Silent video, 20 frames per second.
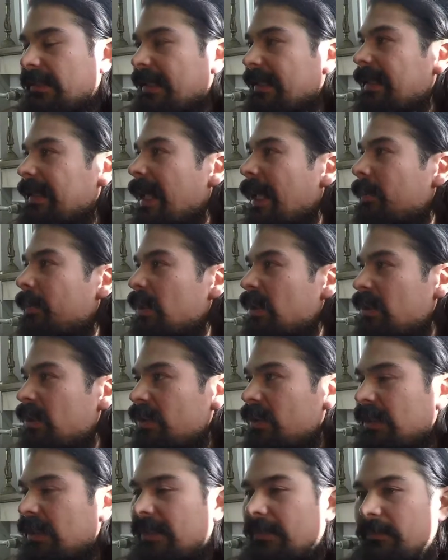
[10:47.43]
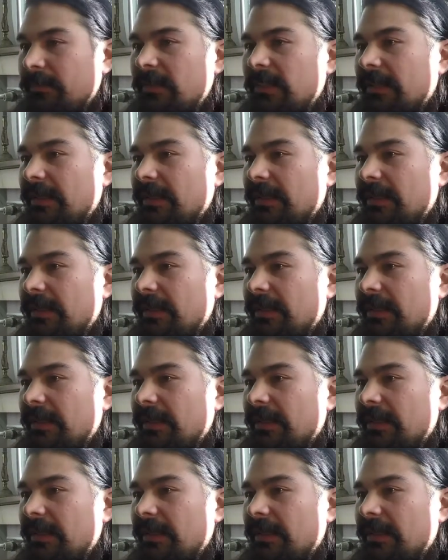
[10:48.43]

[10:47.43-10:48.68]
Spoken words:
the chemistry,